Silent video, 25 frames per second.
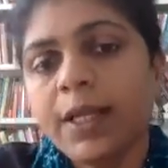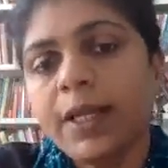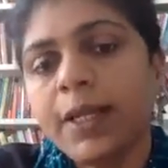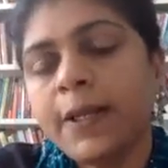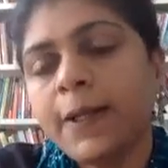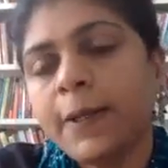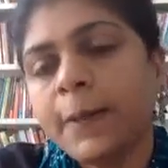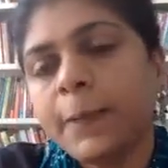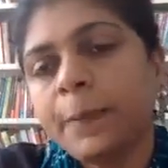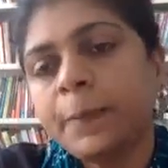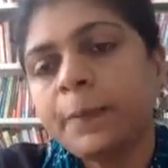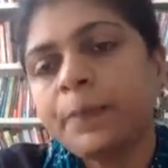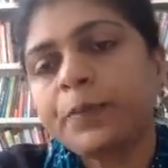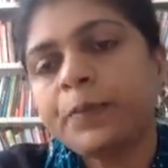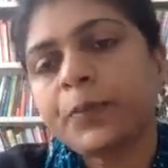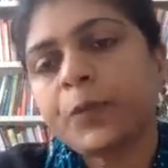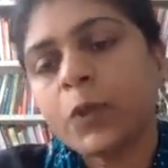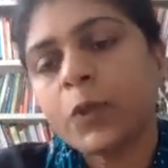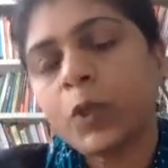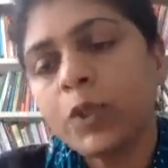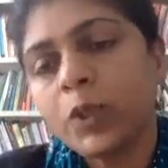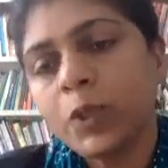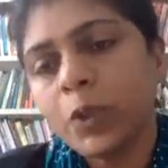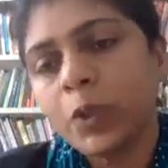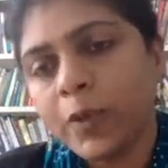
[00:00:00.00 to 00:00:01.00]
On
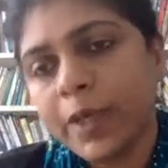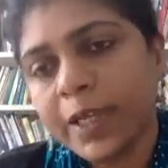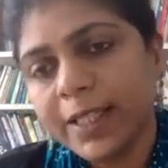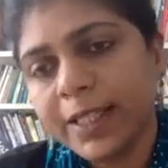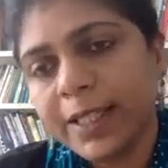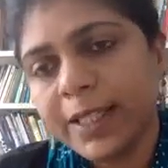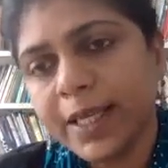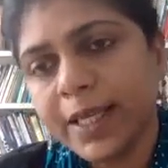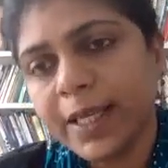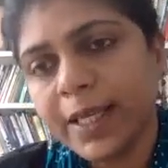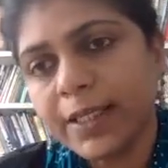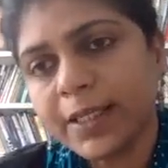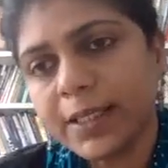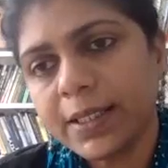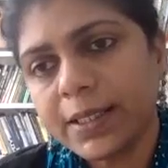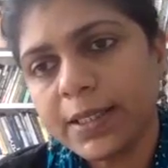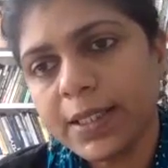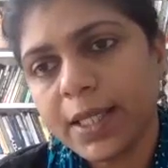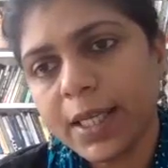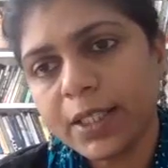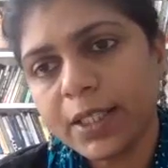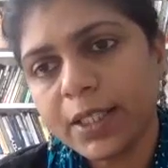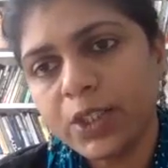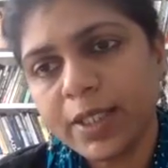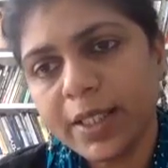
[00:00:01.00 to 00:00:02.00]
the one hand, is
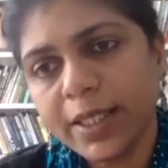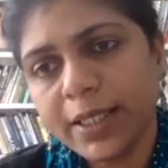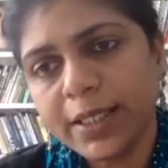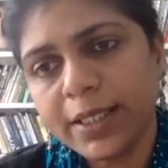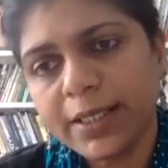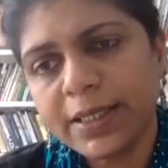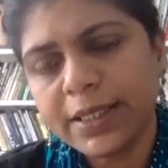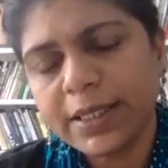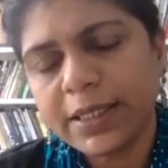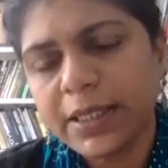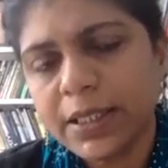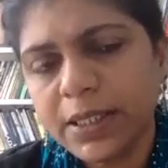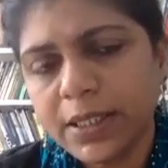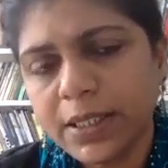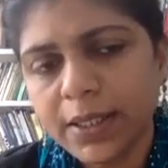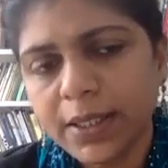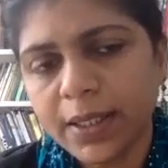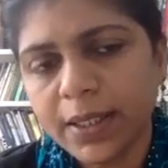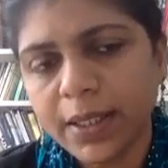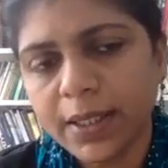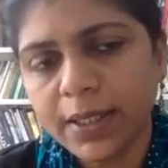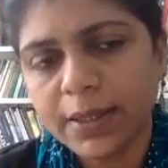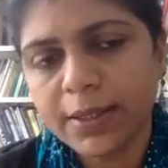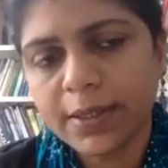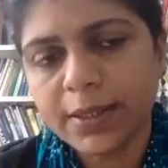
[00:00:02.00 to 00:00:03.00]
actually
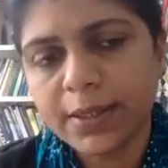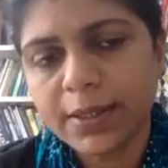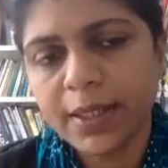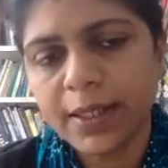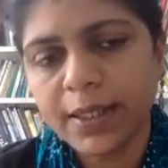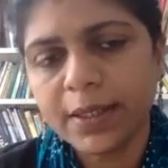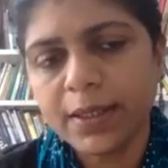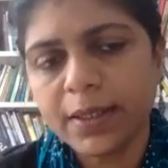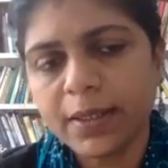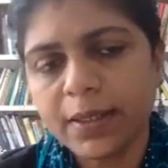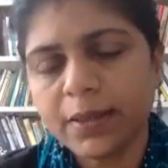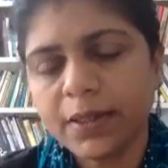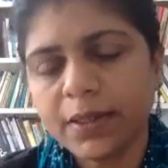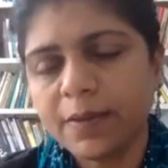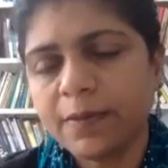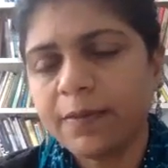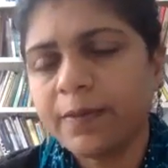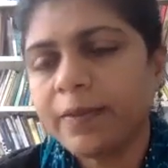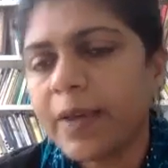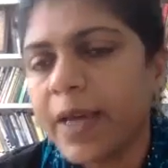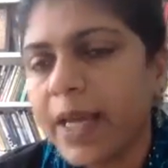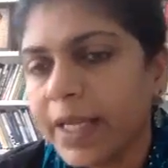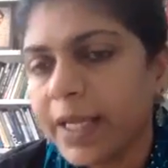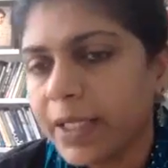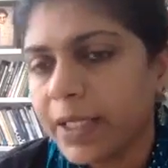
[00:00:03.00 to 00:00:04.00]
teaching us that the
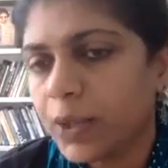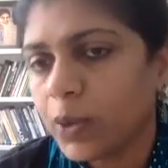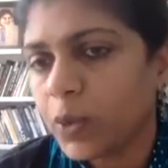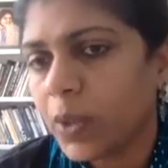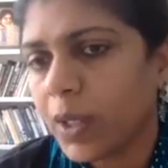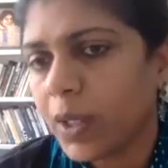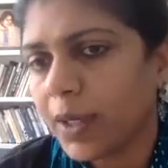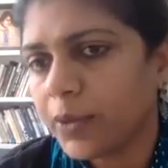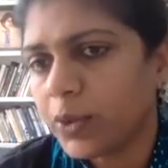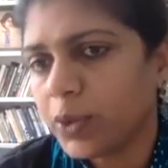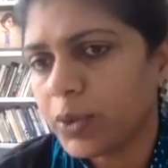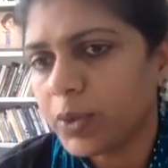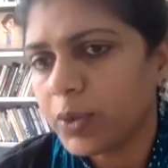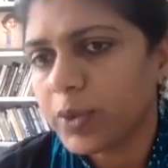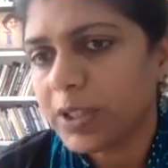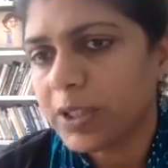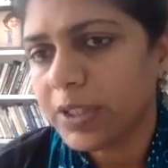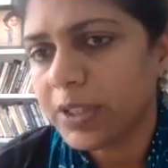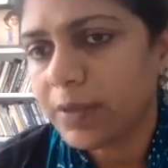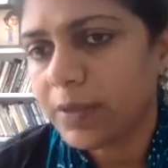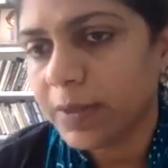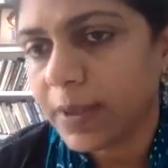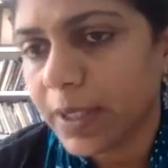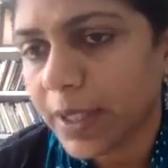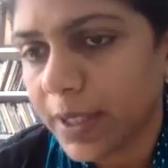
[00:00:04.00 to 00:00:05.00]
value, how to
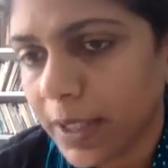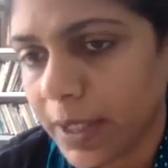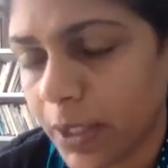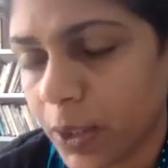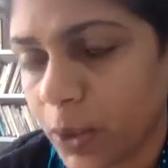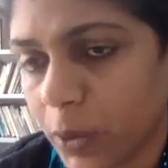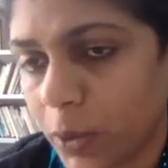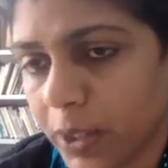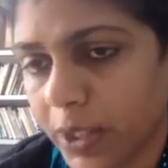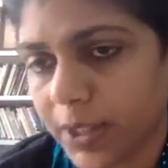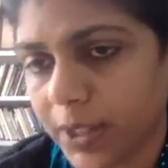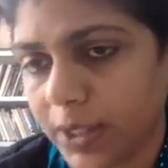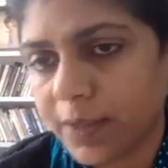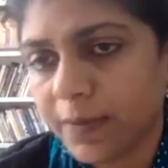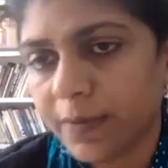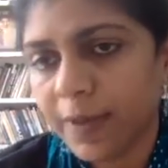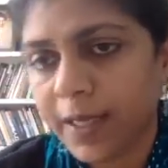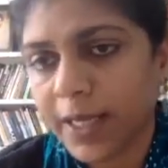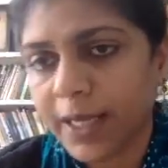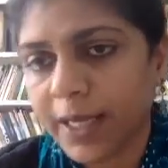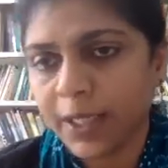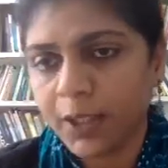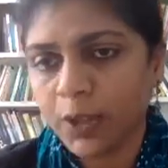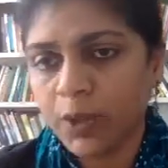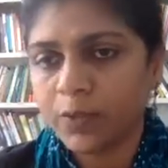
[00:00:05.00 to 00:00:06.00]
look at the
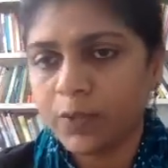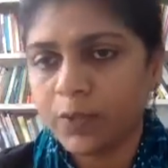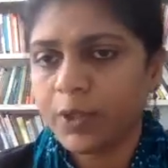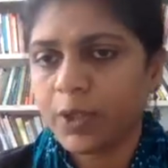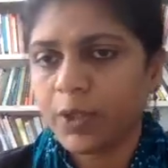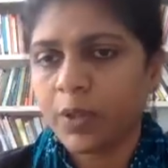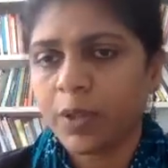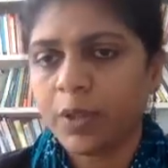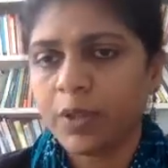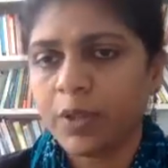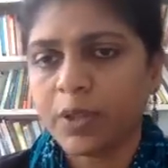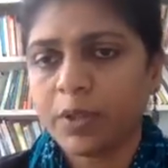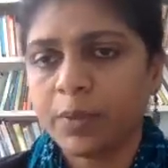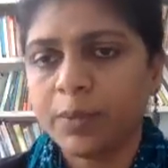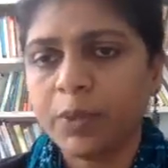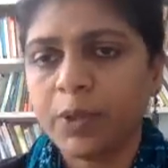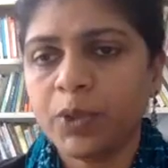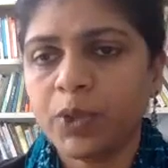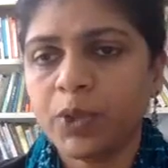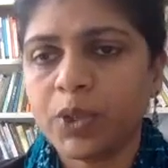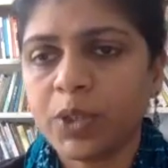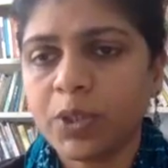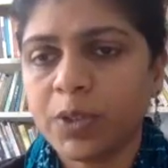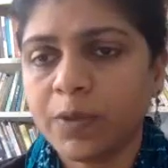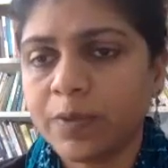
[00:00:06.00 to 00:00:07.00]
value of the
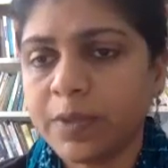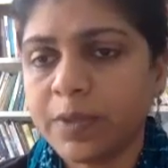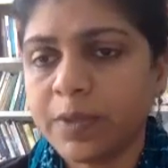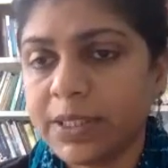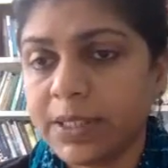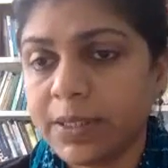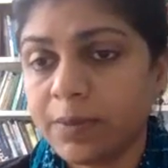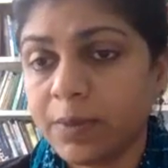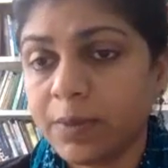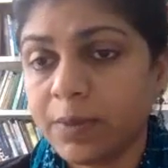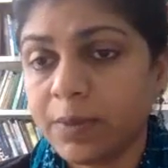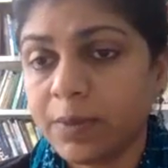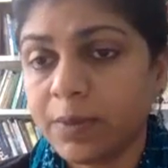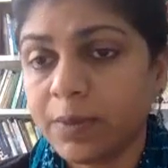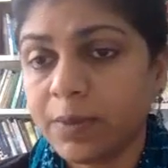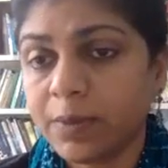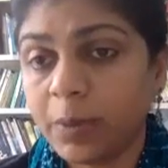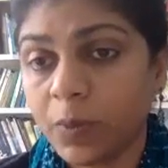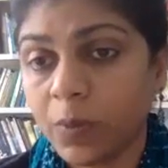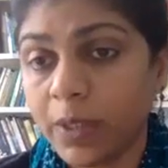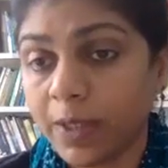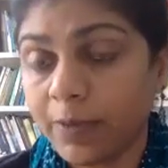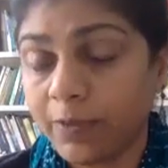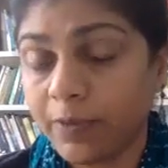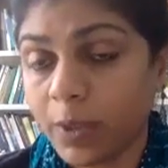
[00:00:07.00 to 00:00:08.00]
contribution of these
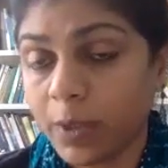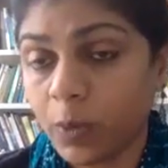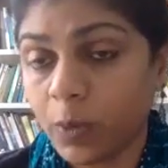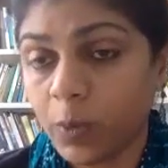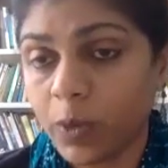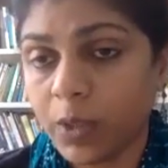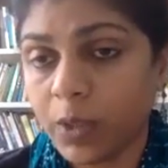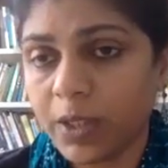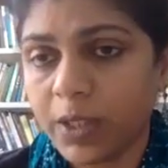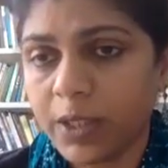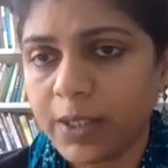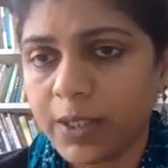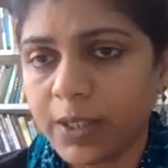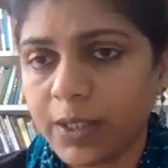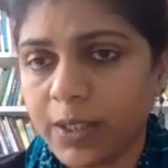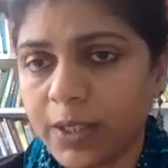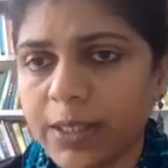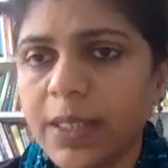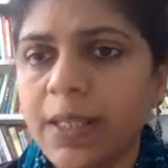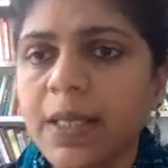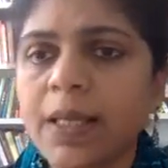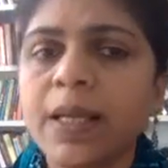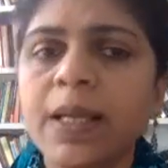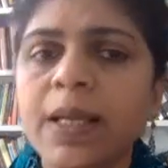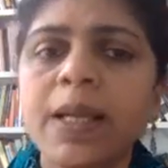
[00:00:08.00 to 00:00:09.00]
women welfare
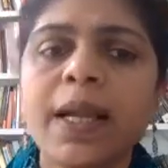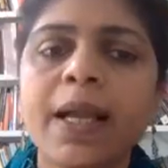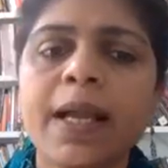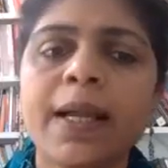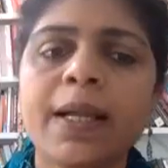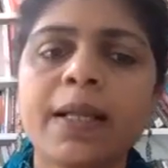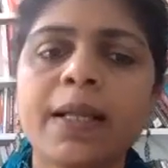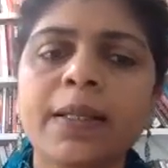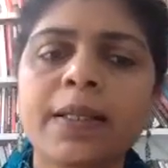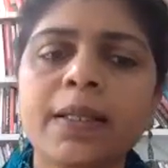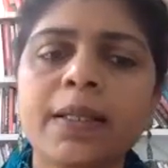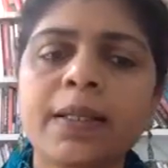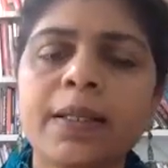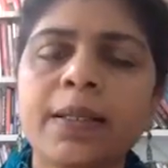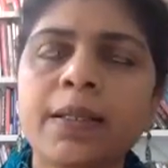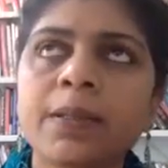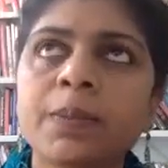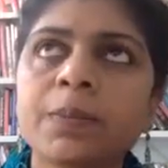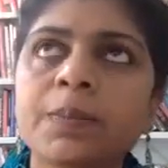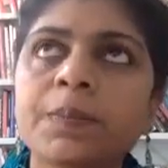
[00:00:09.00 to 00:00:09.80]
workers, and